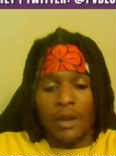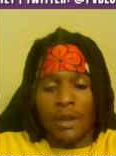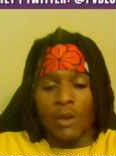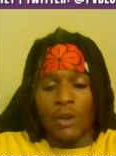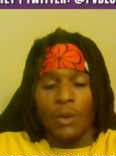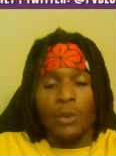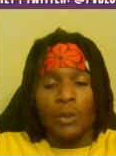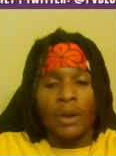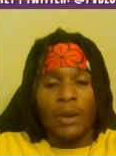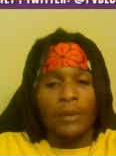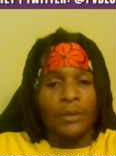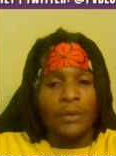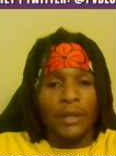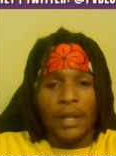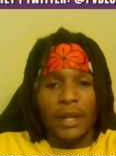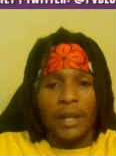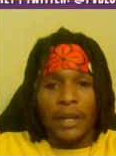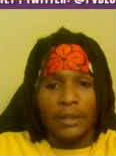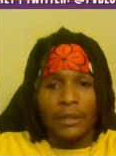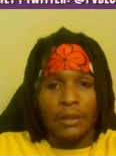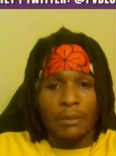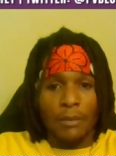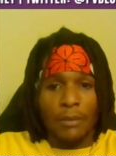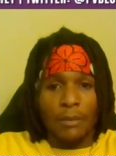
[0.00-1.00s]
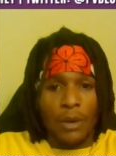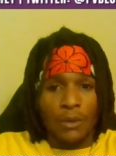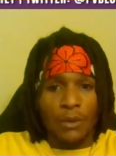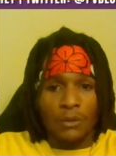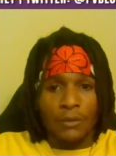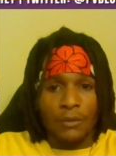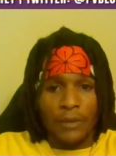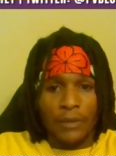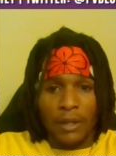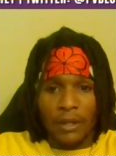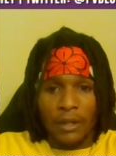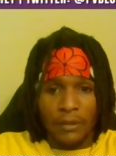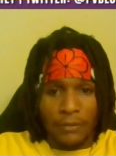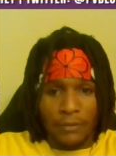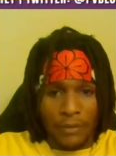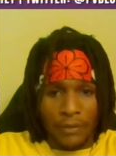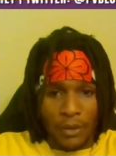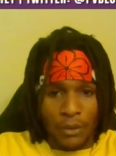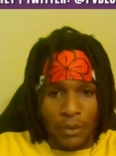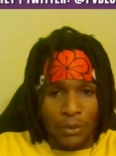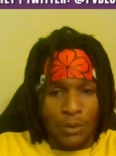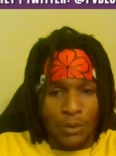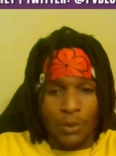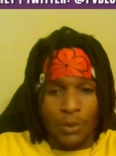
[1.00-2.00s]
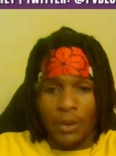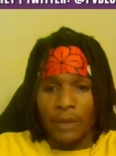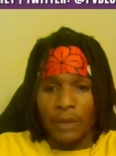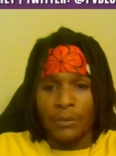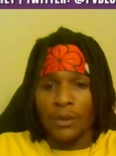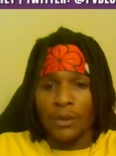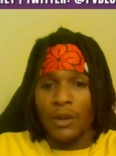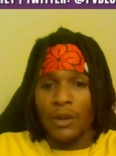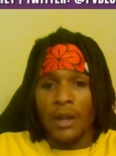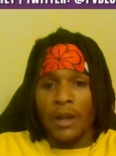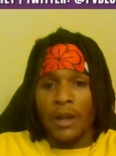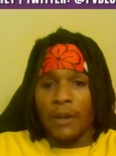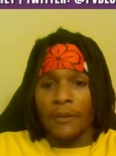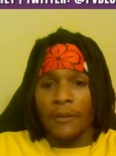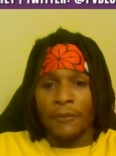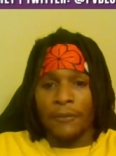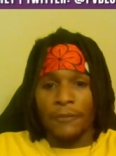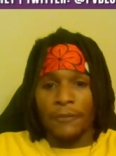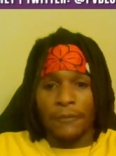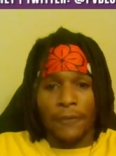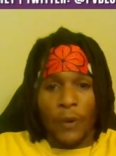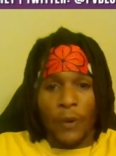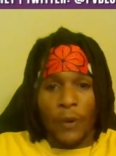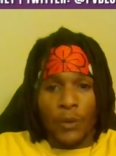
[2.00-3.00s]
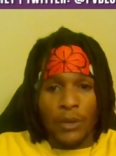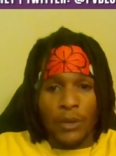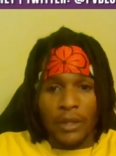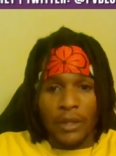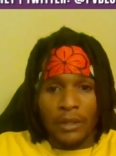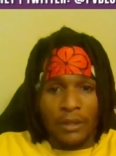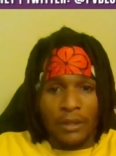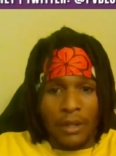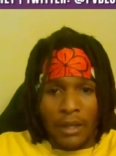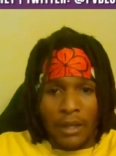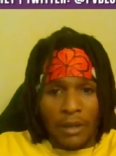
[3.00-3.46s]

Whoever got the most fucking votes, whoever voted,